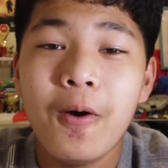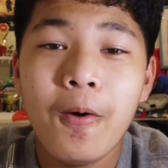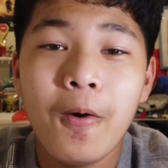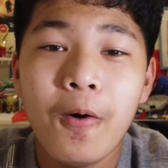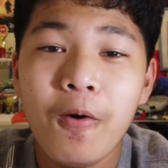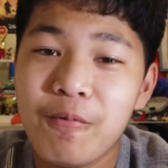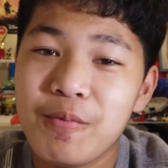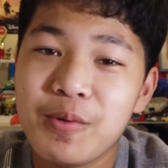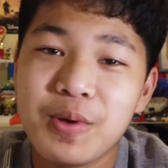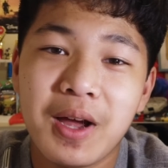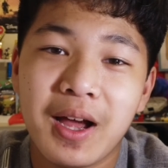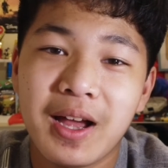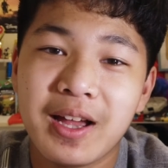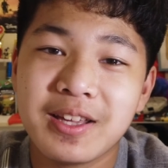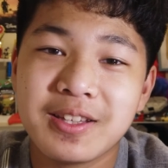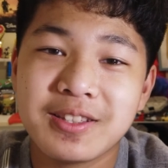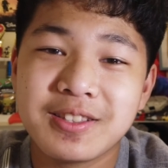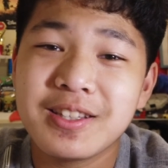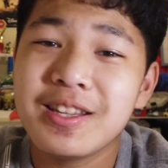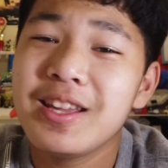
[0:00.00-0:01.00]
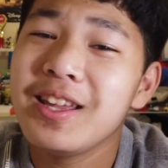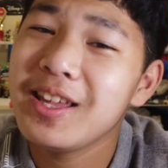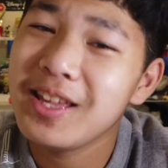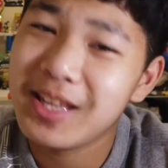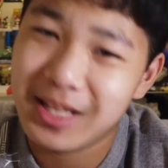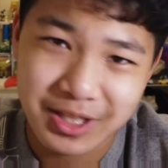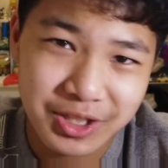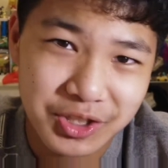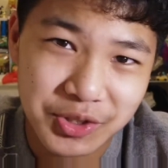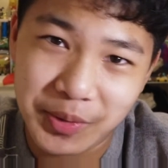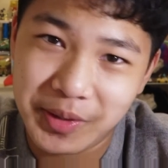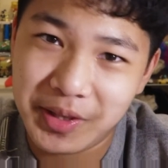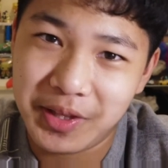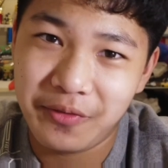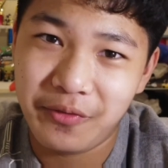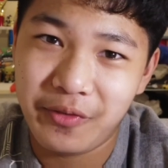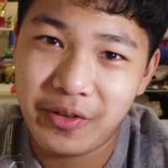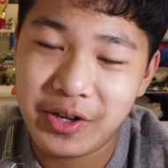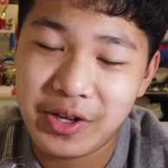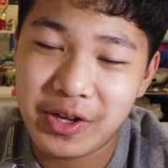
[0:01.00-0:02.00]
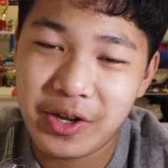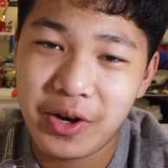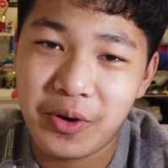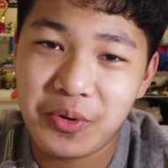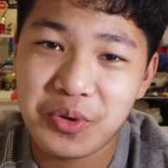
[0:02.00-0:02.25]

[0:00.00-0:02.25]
Hope you guys enjoyed the video.